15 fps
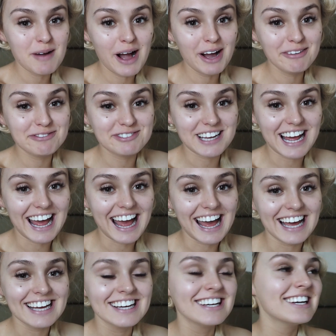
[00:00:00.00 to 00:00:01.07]

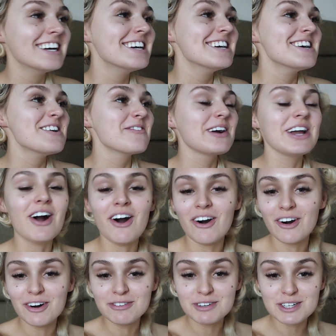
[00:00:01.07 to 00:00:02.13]
birthday we are
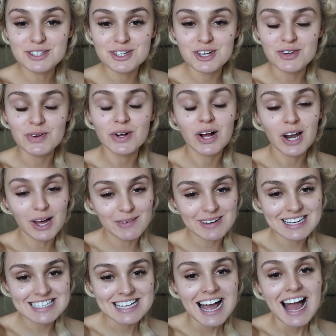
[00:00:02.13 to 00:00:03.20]
off to
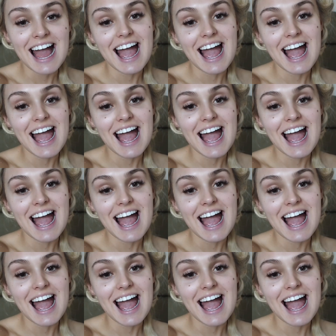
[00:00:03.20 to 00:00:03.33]
Kloe's